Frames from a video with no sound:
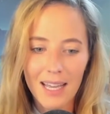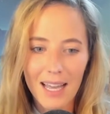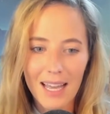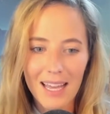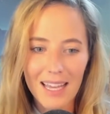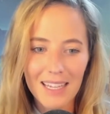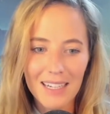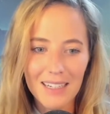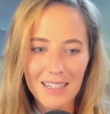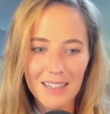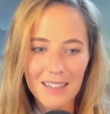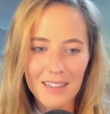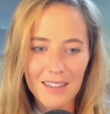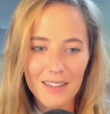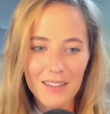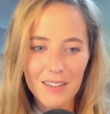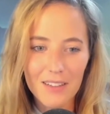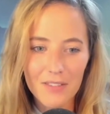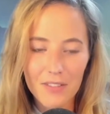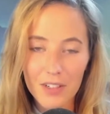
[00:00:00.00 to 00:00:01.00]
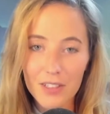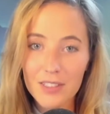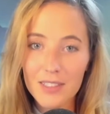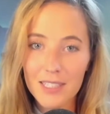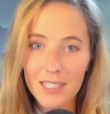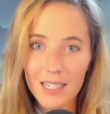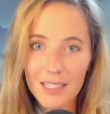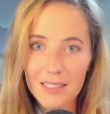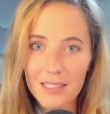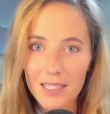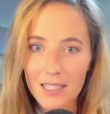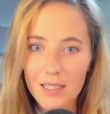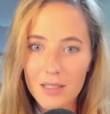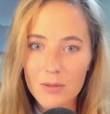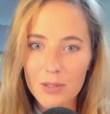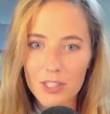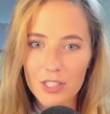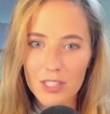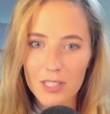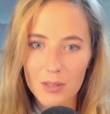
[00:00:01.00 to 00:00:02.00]
And the first thing I
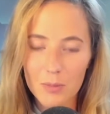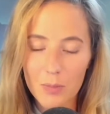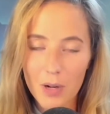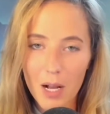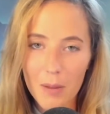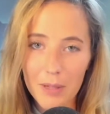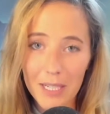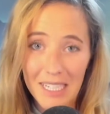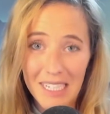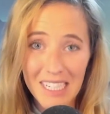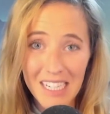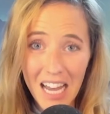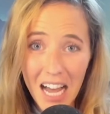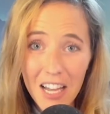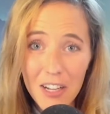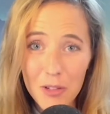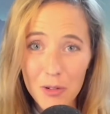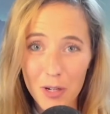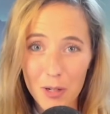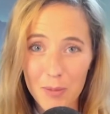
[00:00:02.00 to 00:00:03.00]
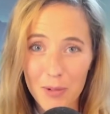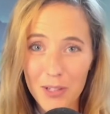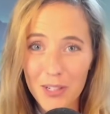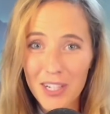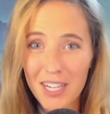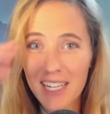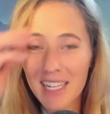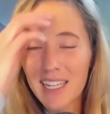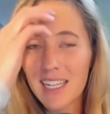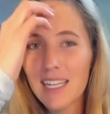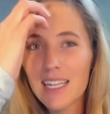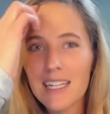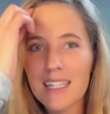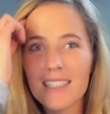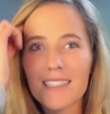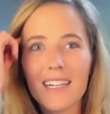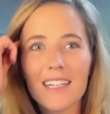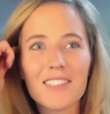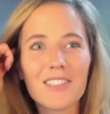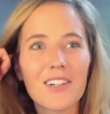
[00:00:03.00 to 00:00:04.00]
did, which is probably not normal,
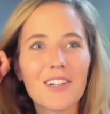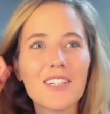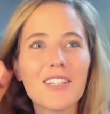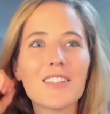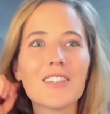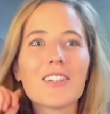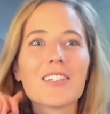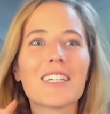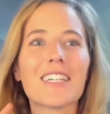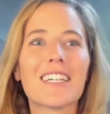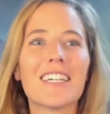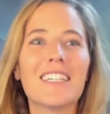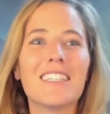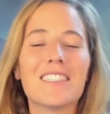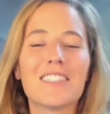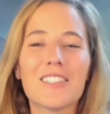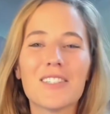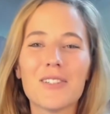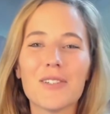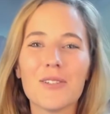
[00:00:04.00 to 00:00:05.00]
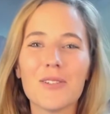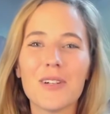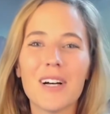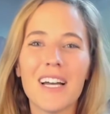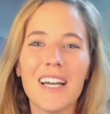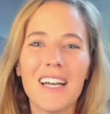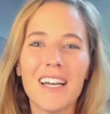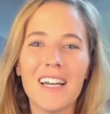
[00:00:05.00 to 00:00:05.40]
is I started looking into